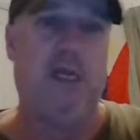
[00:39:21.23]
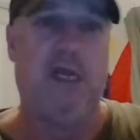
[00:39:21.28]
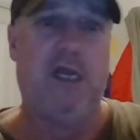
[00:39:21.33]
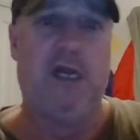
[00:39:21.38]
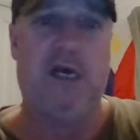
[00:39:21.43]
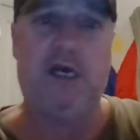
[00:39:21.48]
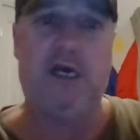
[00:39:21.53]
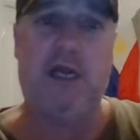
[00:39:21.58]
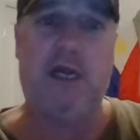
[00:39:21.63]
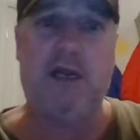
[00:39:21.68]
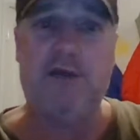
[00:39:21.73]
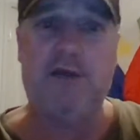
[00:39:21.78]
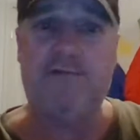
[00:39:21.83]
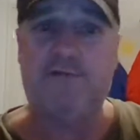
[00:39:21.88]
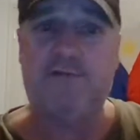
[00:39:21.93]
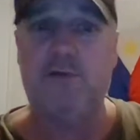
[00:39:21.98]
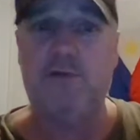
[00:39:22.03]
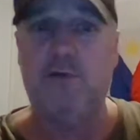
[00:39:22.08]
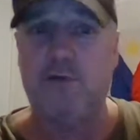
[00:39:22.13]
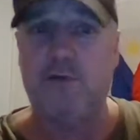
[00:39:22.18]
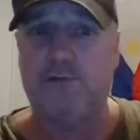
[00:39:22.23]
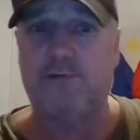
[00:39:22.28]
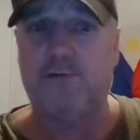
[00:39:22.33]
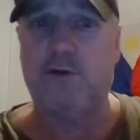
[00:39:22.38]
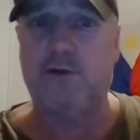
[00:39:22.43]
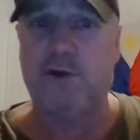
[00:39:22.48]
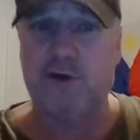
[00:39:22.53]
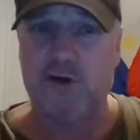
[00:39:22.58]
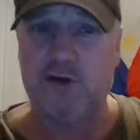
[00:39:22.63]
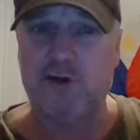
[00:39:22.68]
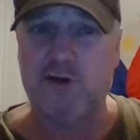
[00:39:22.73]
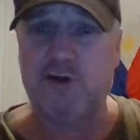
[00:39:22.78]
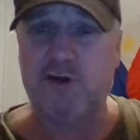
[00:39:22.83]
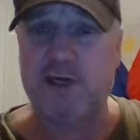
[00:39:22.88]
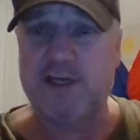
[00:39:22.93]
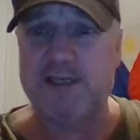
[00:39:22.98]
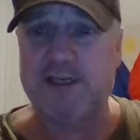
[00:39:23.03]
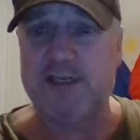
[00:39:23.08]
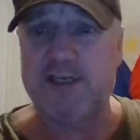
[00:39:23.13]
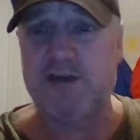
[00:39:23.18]
I don't have to look for a
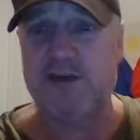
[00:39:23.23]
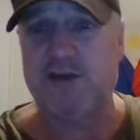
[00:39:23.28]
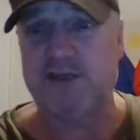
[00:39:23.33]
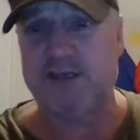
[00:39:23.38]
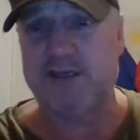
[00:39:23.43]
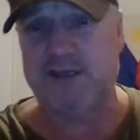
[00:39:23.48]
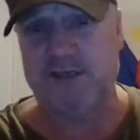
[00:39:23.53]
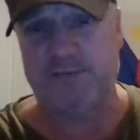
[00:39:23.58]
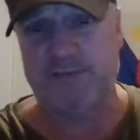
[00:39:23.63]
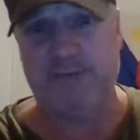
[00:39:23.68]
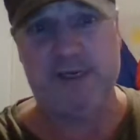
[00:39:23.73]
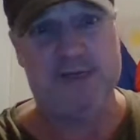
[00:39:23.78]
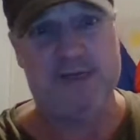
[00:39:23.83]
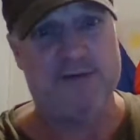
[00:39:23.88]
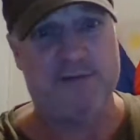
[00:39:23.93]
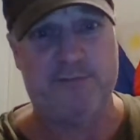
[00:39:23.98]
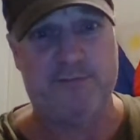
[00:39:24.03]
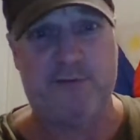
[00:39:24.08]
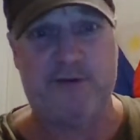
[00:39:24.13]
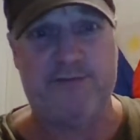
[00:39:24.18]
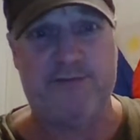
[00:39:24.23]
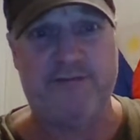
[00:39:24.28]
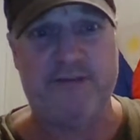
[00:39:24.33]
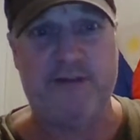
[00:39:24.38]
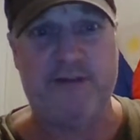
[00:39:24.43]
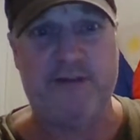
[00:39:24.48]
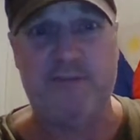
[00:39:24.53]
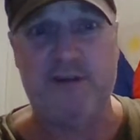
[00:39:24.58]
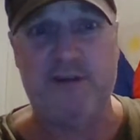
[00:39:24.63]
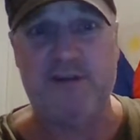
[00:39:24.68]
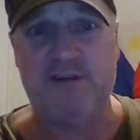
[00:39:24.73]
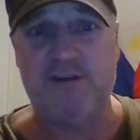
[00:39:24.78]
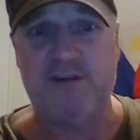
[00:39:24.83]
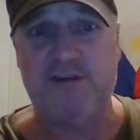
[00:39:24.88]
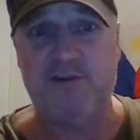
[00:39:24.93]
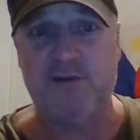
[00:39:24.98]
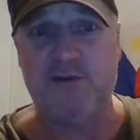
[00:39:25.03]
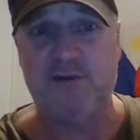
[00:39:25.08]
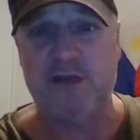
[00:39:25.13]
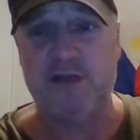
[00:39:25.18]
contractor. I can depend on my family to
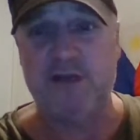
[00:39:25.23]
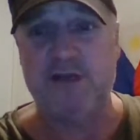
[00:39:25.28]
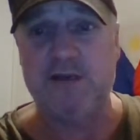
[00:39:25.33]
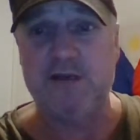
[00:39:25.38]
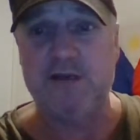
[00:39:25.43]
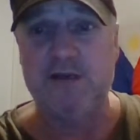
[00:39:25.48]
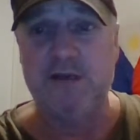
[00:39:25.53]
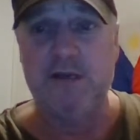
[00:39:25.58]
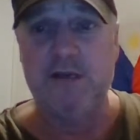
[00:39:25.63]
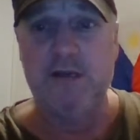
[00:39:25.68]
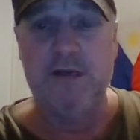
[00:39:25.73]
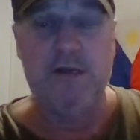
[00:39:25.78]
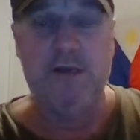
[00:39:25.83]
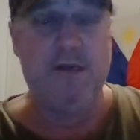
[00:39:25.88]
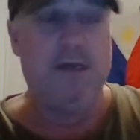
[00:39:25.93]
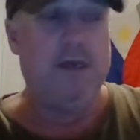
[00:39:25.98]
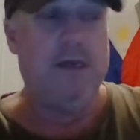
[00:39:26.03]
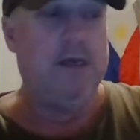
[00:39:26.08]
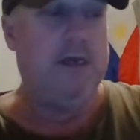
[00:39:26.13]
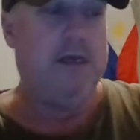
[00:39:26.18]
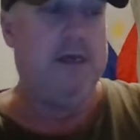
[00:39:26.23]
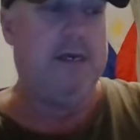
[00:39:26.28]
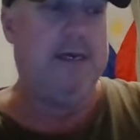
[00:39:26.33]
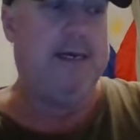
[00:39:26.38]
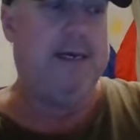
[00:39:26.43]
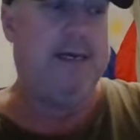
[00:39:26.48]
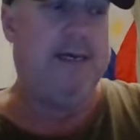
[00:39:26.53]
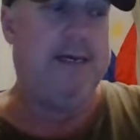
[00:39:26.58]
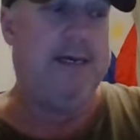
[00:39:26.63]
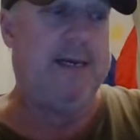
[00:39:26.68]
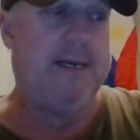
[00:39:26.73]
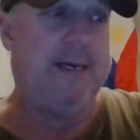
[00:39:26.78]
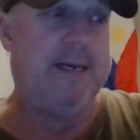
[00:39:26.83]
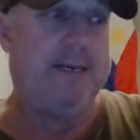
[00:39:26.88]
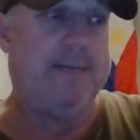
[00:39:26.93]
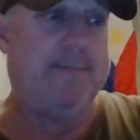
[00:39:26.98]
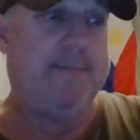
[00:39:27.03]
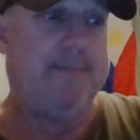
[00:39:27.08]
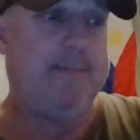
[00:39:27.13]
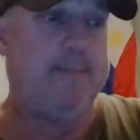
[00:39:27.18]
do it.
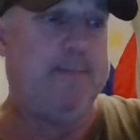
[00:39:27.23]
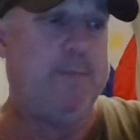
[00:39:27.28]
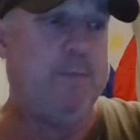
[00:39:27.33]
So